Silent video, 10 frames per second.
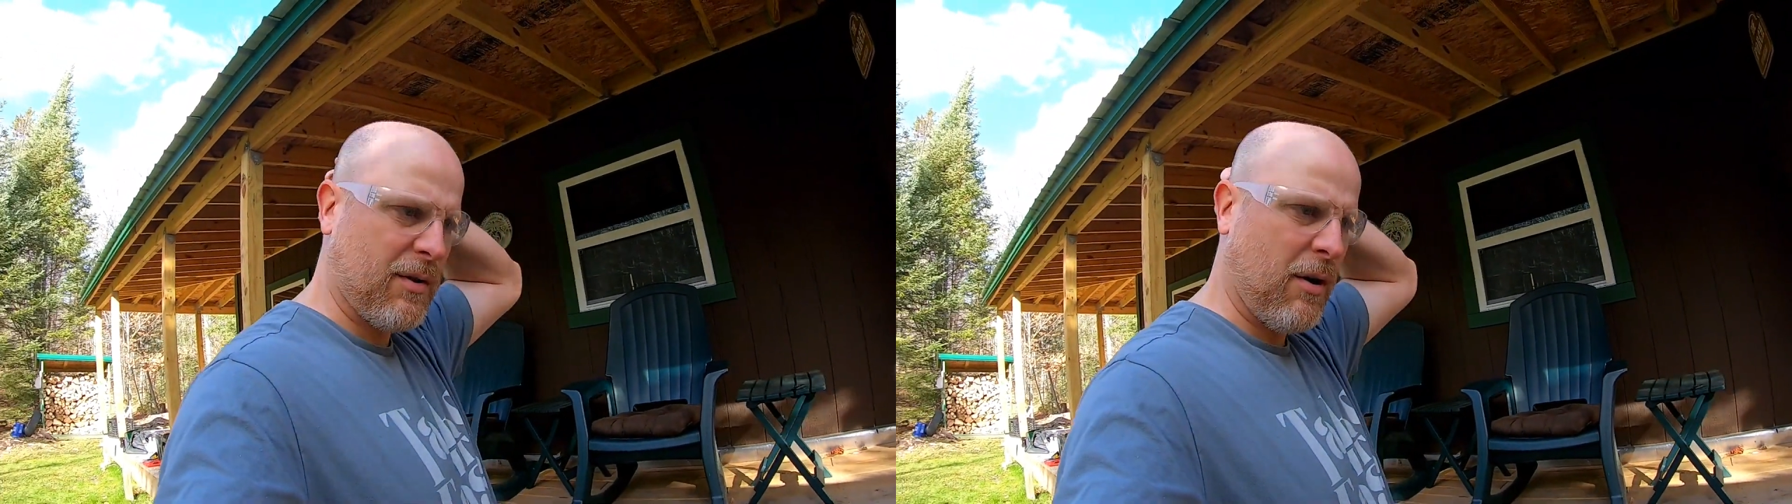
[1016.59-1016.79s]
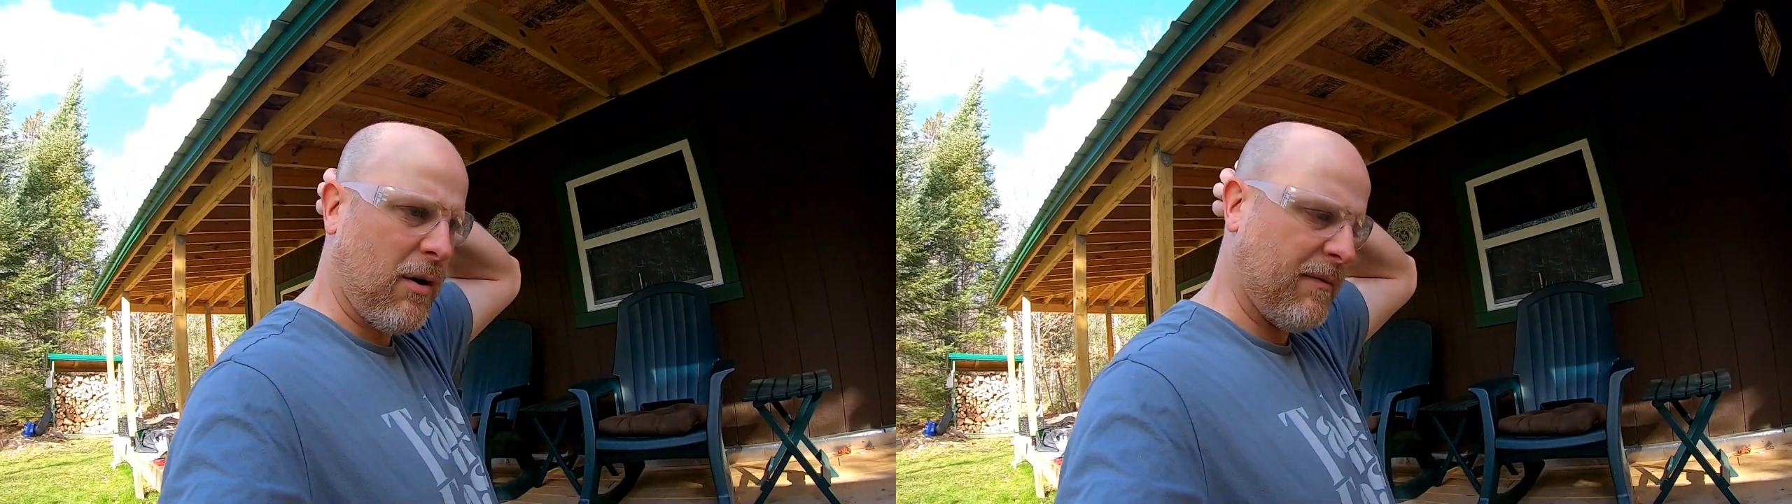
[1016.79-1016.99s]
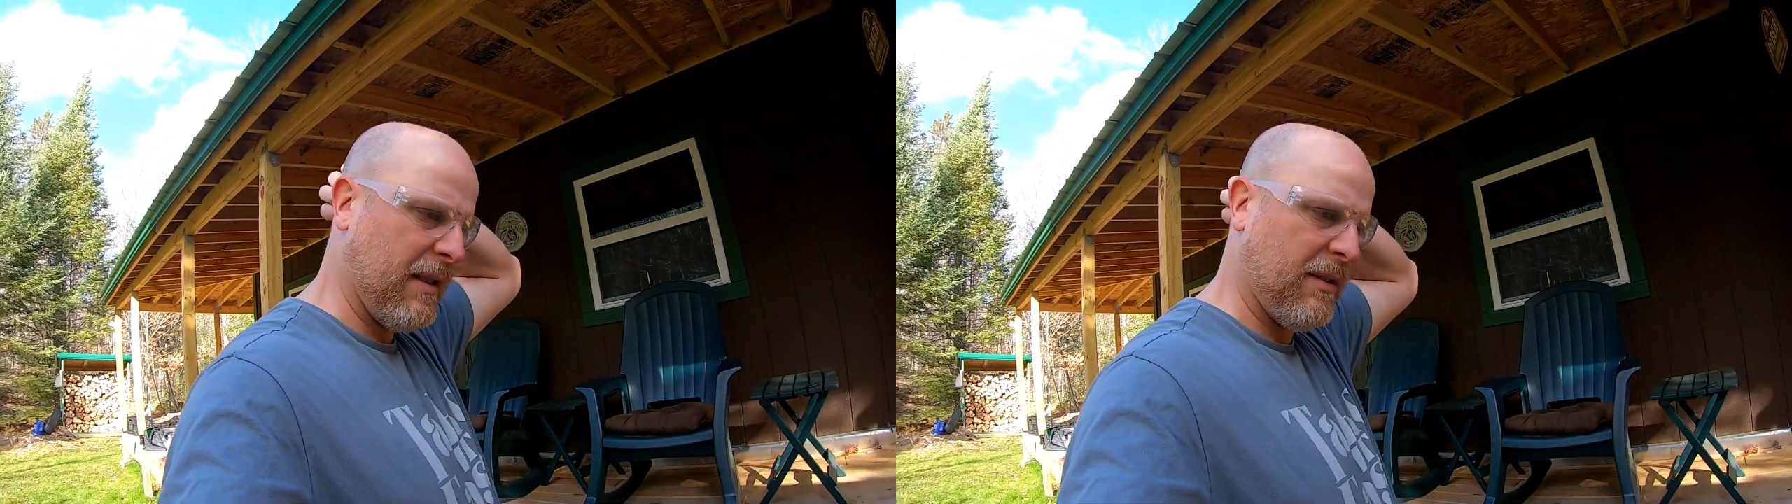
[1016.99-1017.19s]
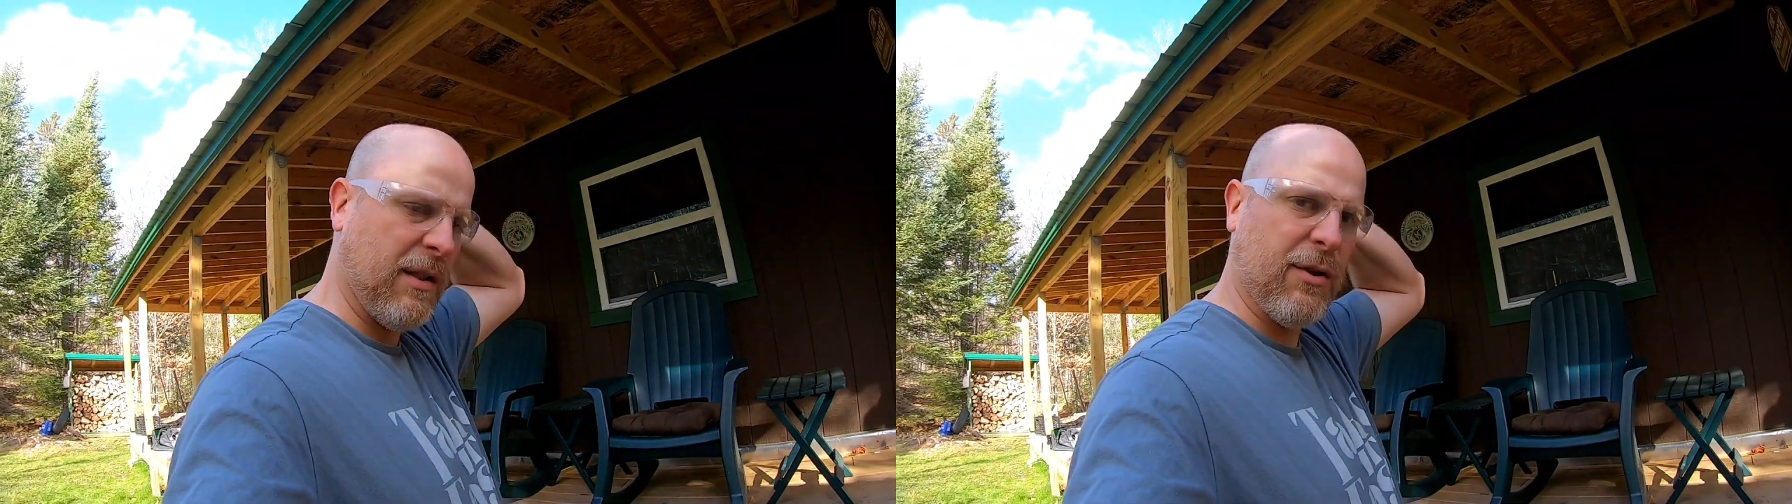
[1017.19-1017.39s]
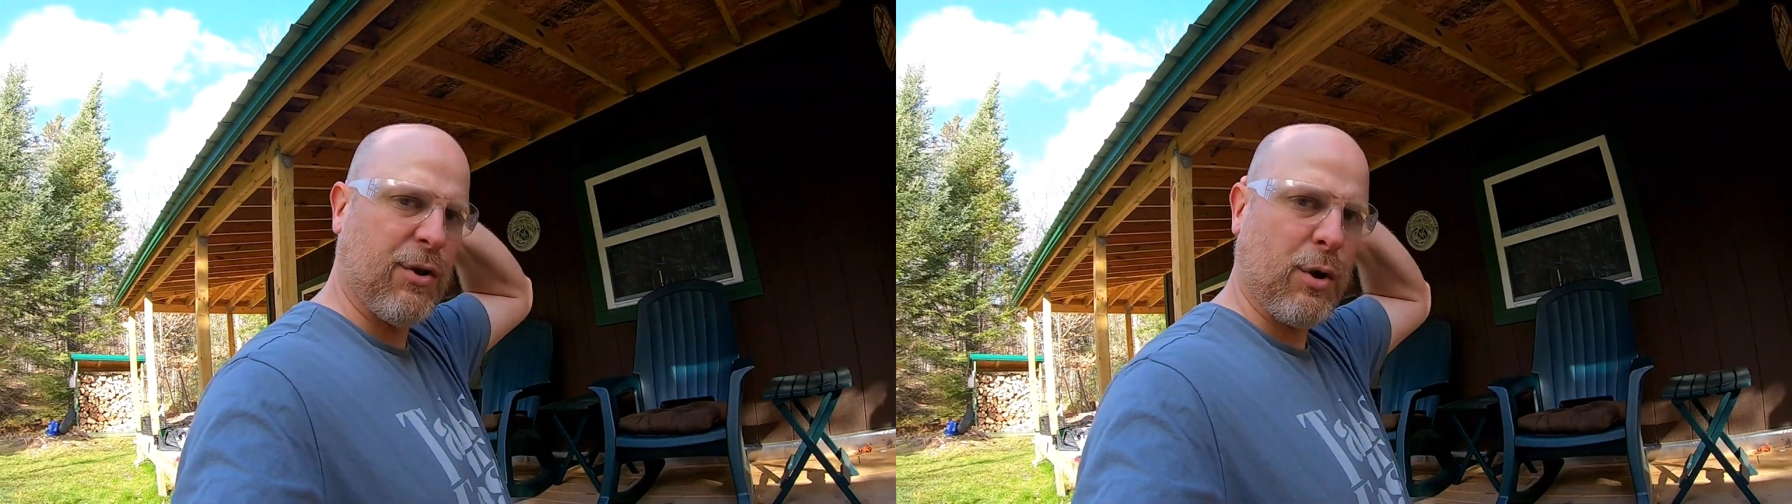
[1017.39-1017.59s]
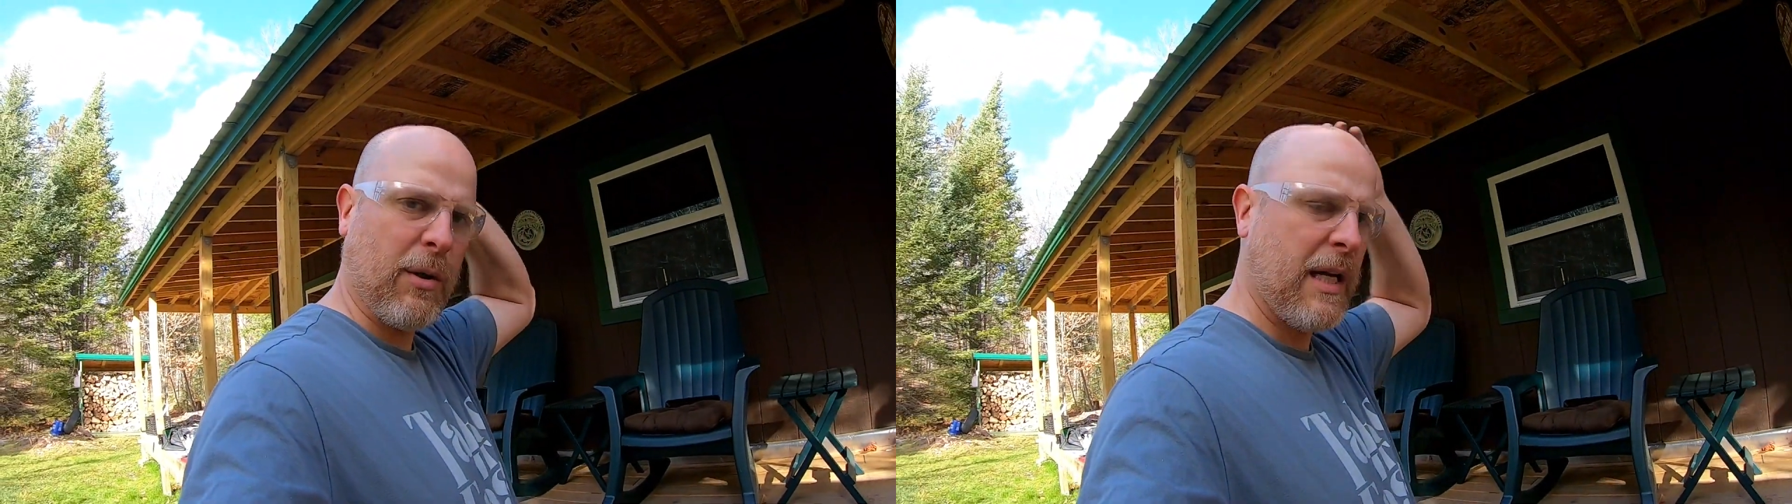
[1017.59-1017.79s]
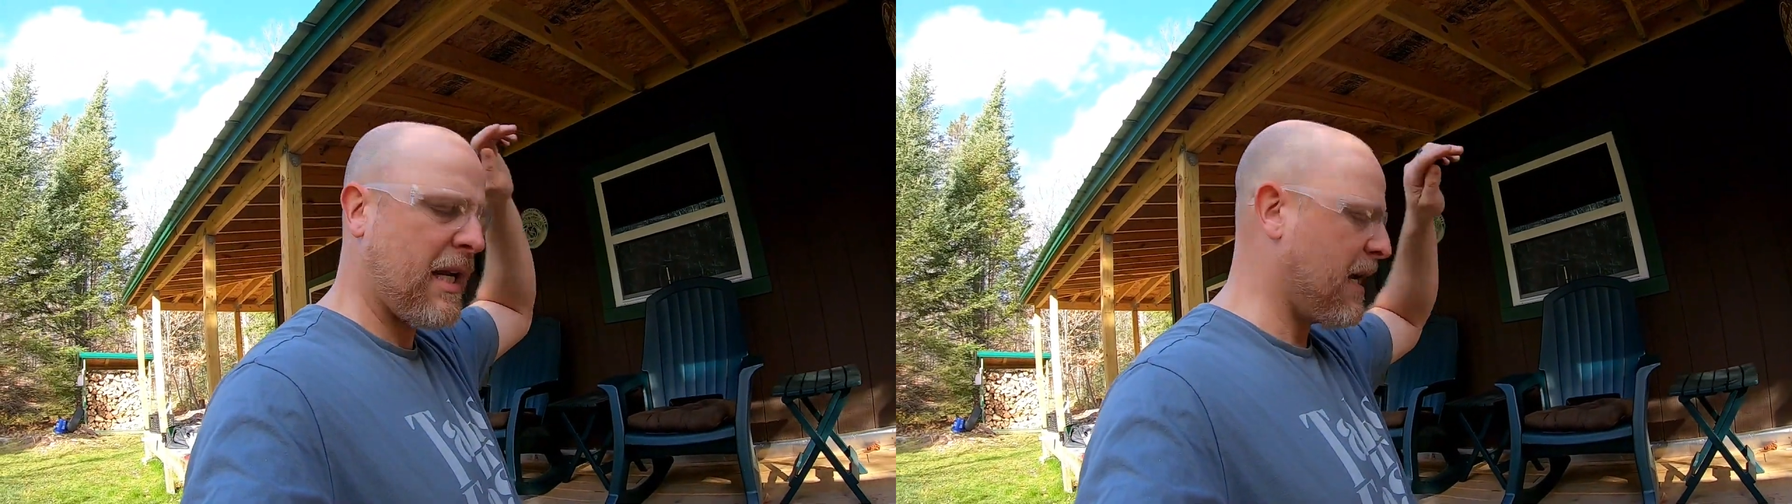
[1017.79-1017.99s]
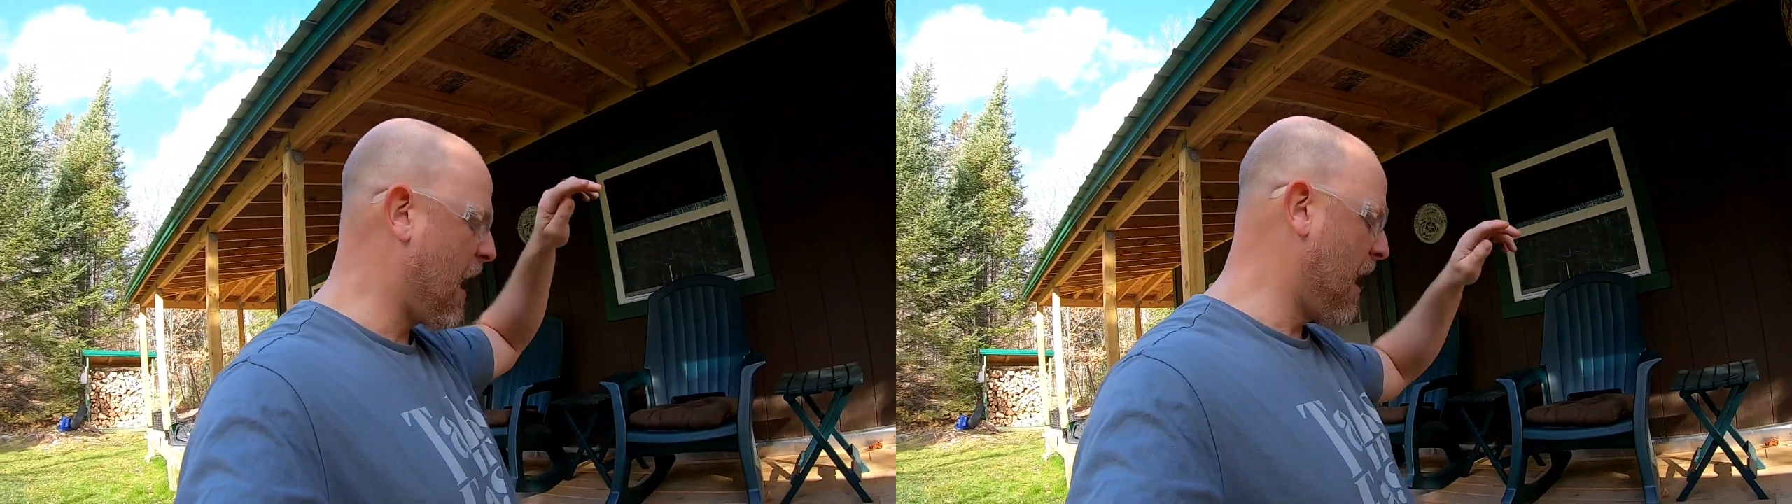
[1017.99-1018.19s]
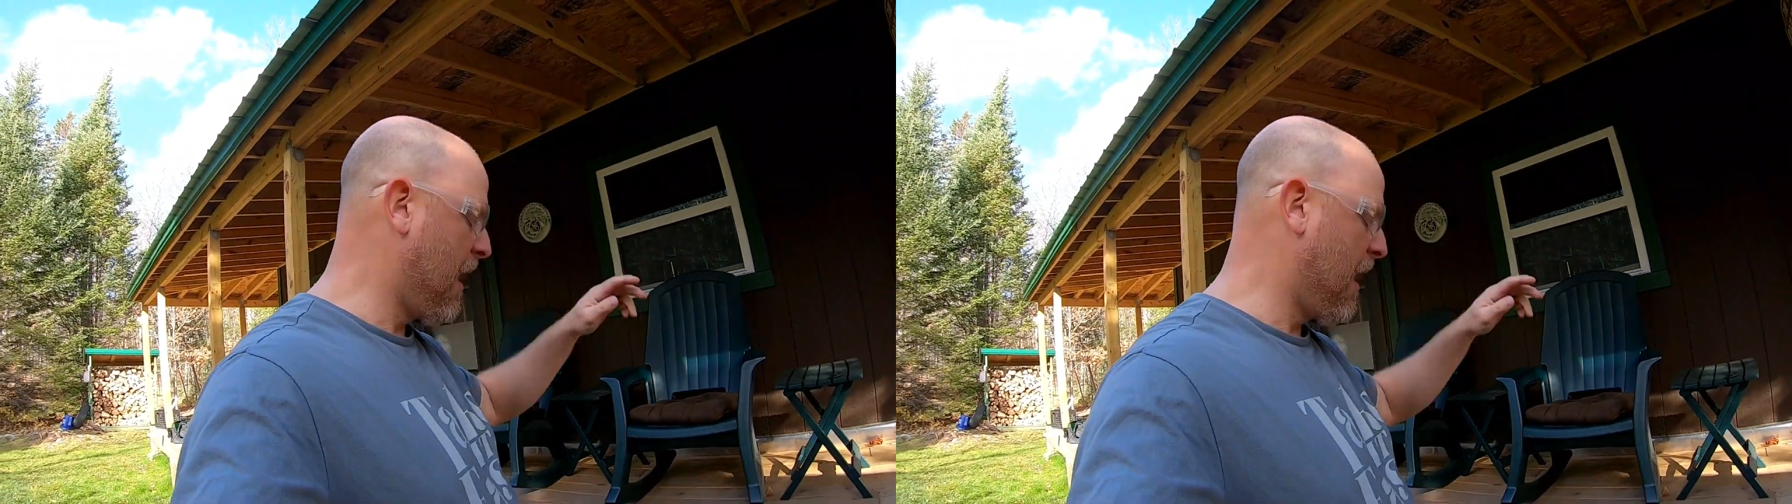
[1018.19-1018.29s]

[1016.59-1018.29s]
carved into the tree,